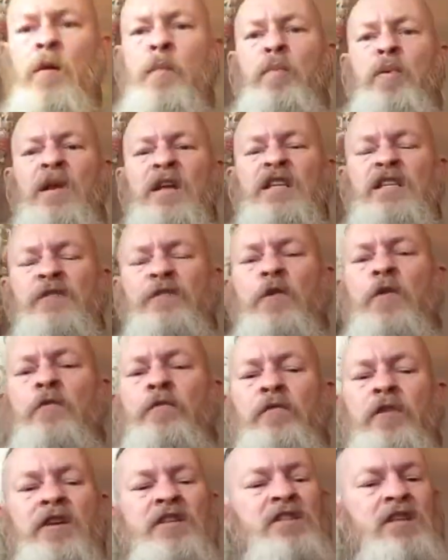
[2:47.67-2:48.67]
Please feel
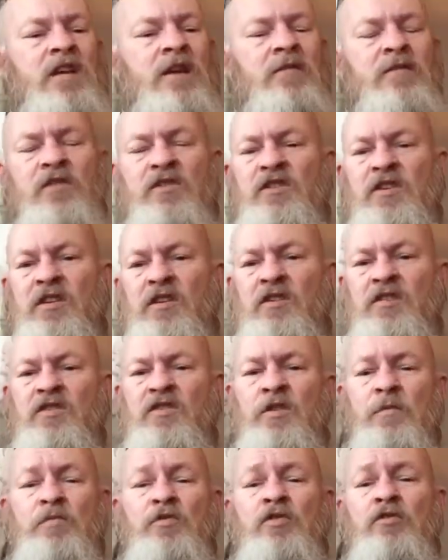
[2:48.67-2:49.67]
free to give us a
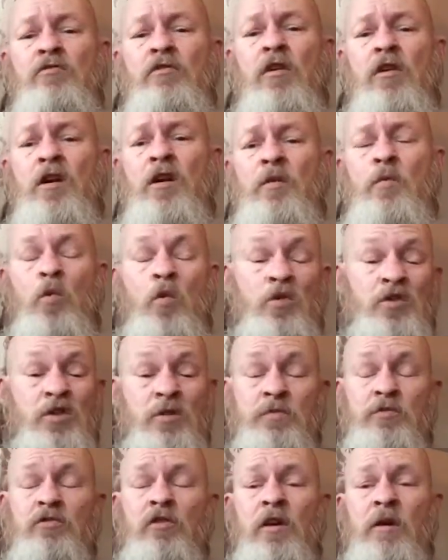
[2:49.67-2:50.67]
subscribe or
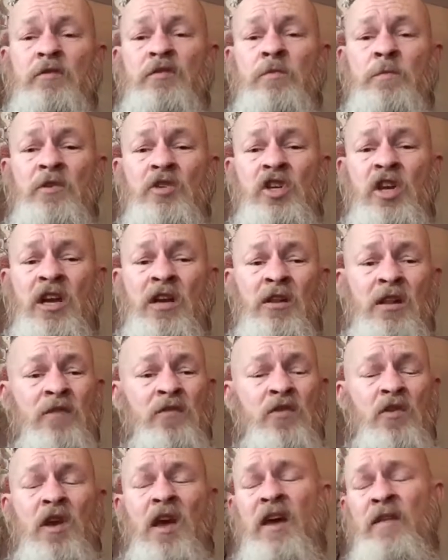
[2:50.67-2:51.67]
subscribe to my channel if
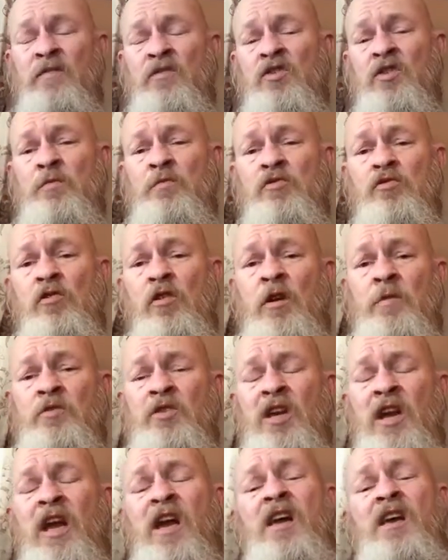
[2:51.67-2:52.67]
you haven't subscribed
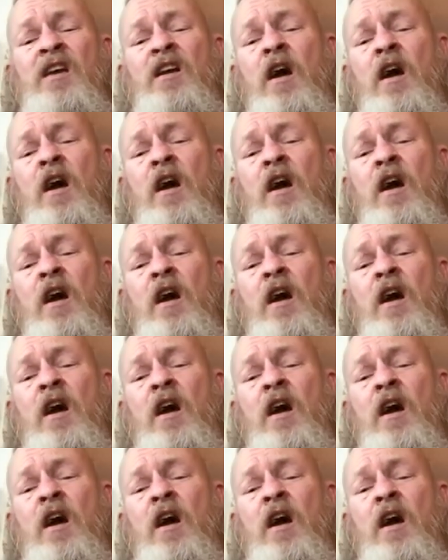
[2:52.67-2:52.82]
yet.